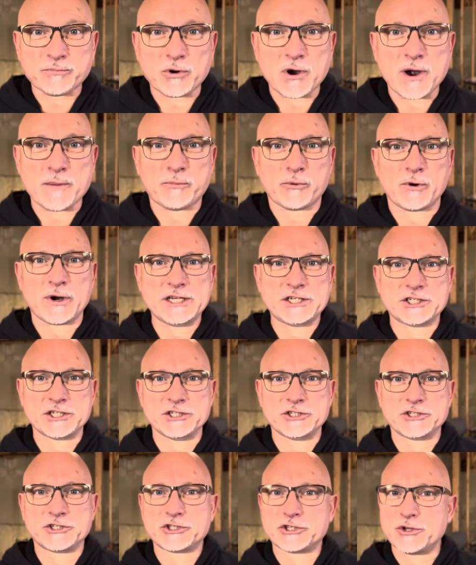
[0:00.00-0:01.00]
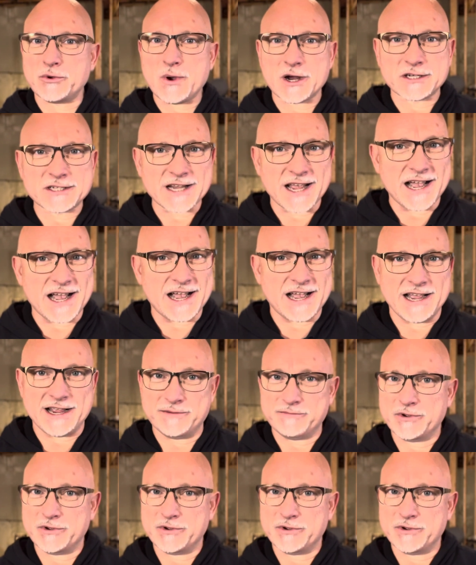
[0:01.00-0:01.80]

preparations through our time,